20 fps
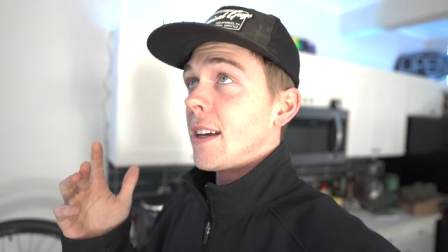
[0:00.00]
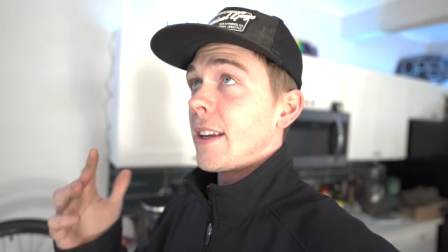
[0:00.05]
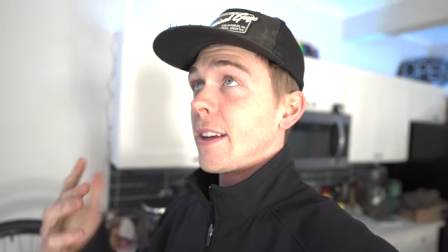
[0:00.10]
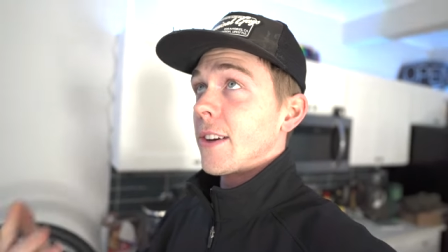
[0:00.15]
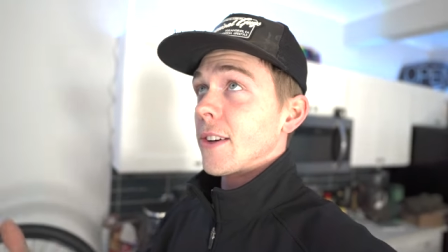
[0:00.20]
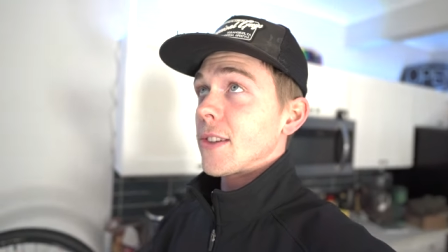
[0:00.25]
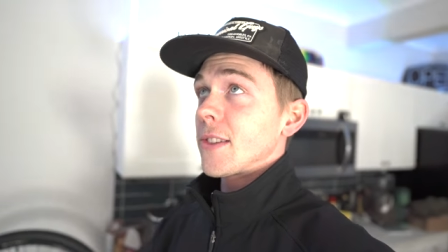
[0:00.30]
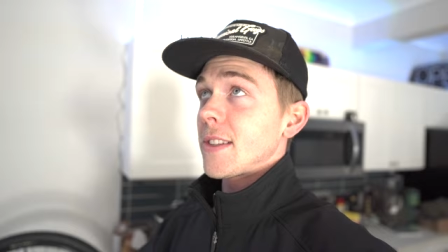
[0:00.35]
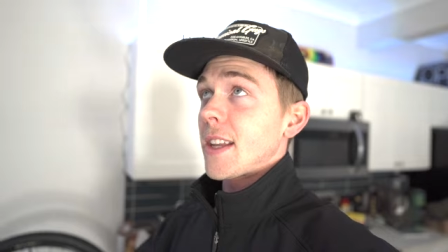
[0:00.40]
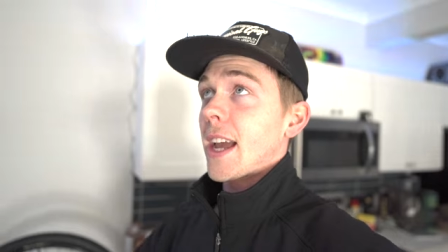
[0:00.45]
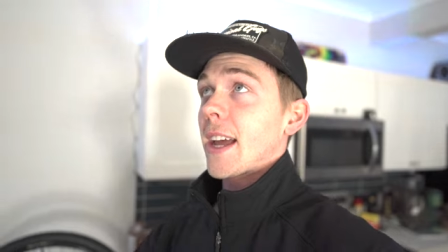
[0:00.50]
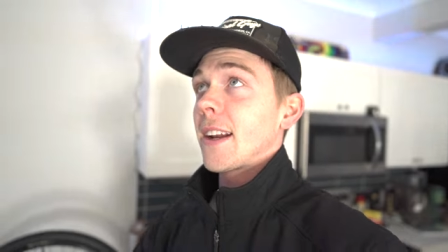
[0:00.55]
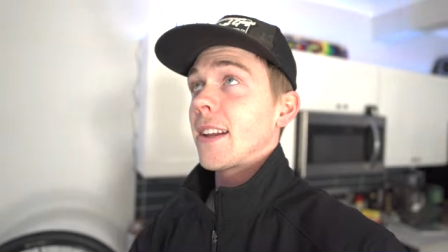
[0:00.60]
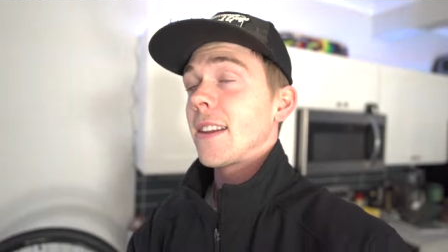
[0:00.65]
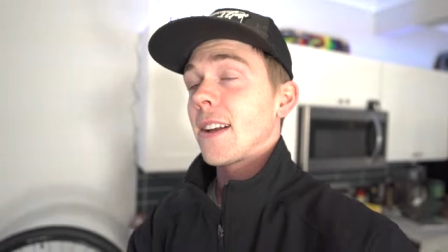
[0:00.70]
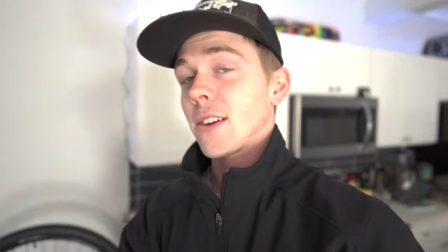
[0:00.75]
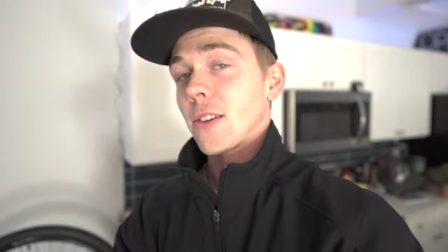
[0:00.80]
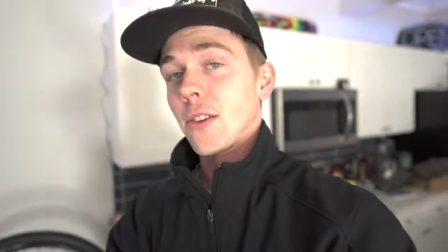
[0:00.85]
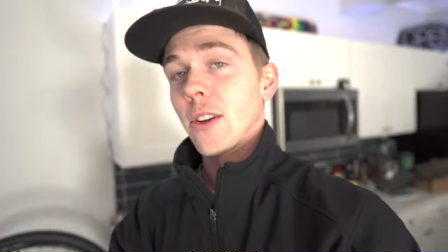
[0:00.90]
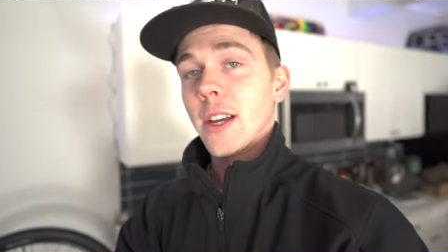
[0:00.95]
you're standing
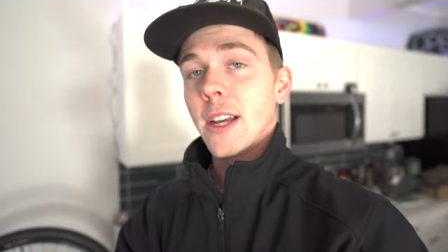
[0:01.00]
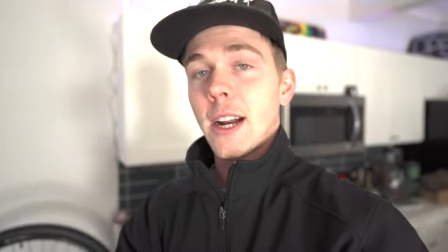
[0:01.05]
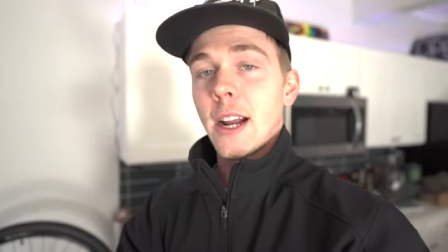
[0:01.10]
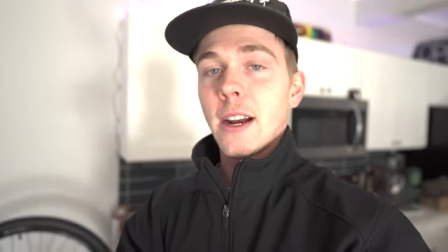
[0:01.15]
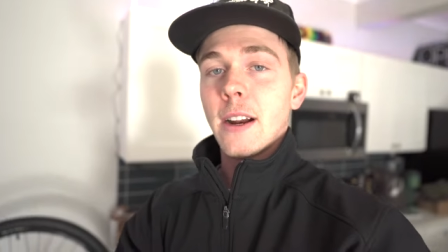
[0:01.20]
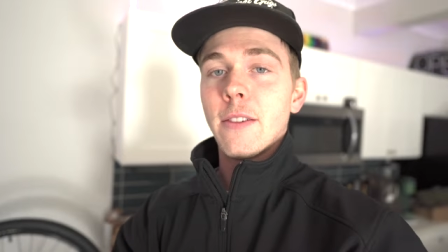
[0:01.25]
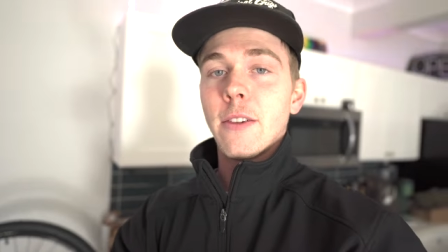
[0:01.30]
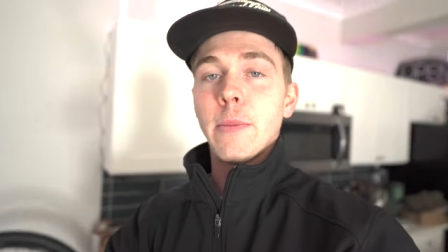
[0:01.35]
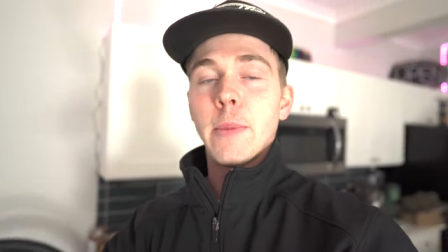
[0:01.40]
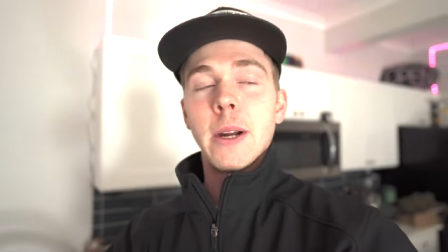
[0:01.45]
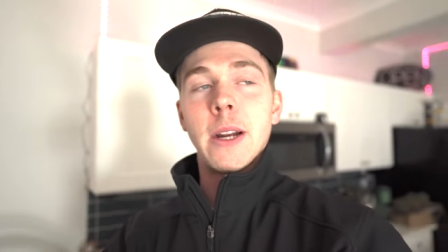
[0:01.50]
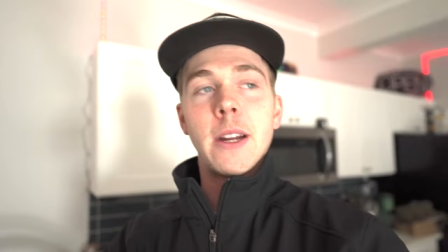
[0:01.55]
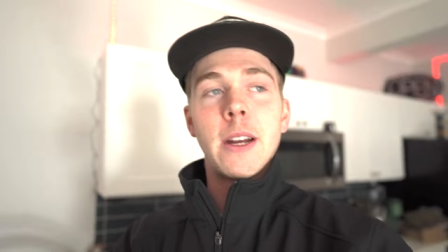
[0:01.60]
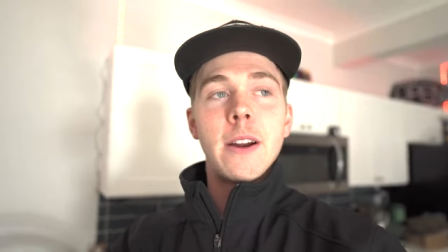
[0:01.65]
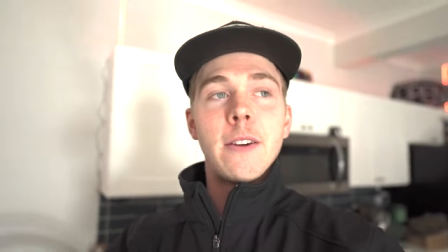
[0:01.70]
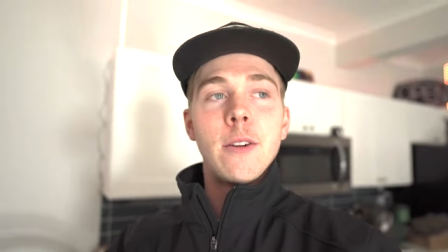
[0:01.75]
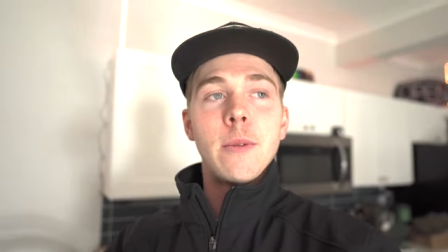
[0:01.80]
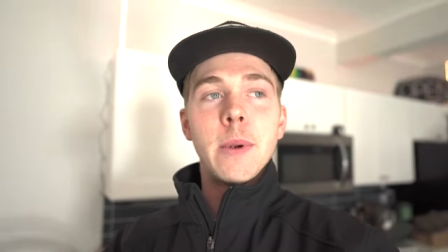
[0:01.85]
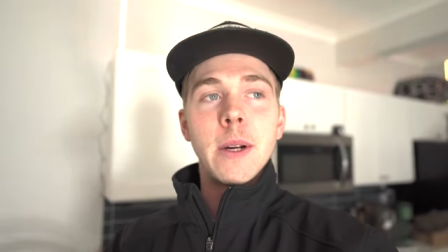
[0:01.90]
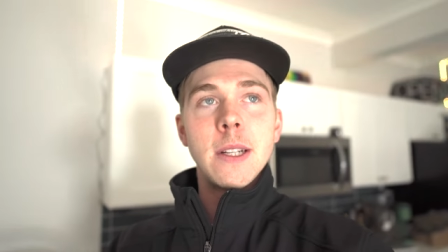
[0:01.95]
there looking at everybody and
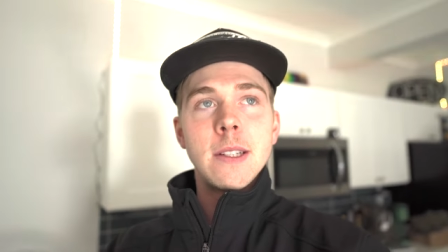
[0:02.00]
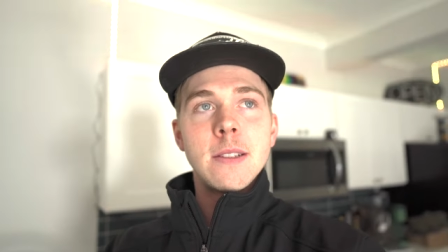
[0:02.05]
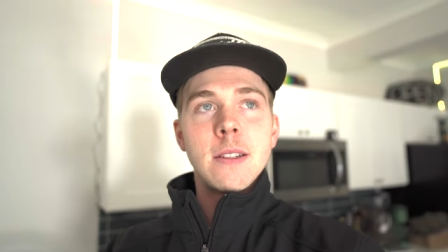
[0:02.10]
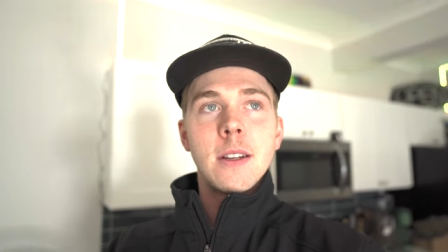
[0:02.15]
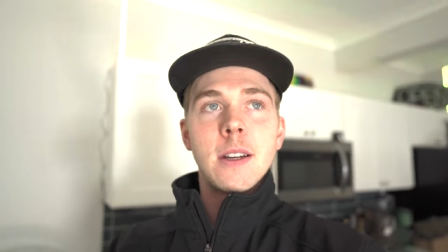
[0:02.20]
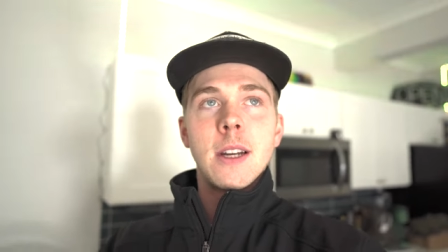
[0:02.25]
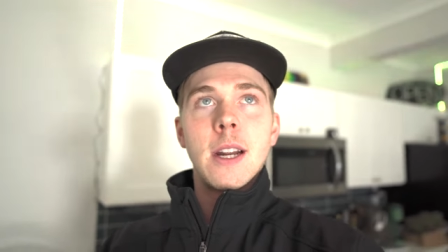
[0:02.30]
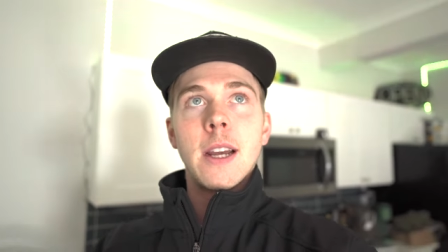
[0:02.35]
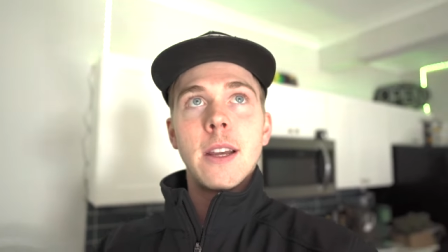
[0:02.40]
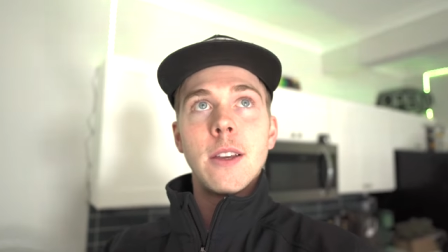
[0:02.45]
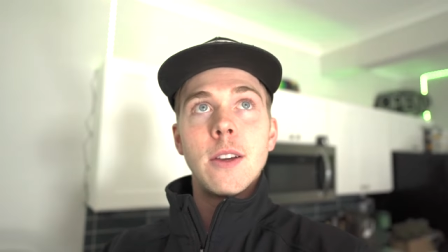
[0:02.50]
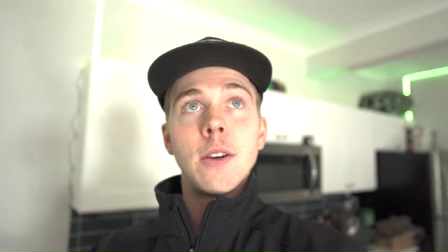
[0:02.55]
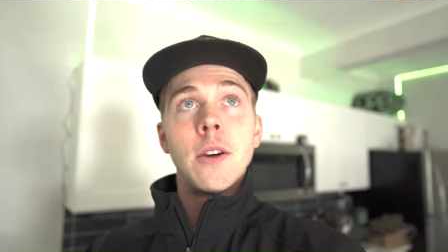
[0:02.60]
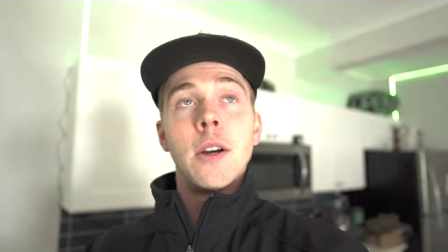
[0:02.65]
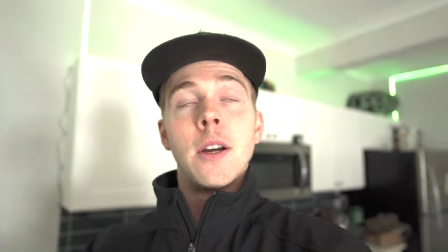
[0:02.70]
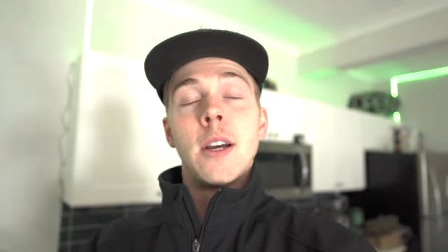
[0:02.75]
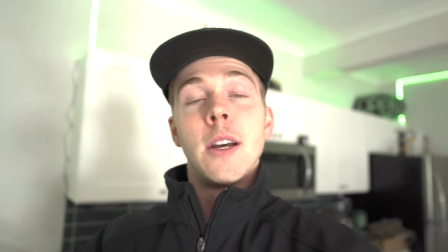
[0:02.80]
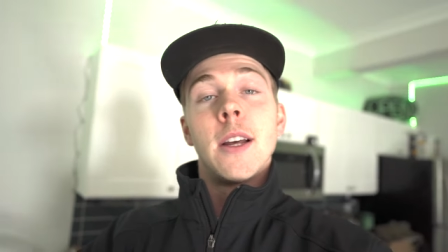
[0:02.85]
everybody's looking at you.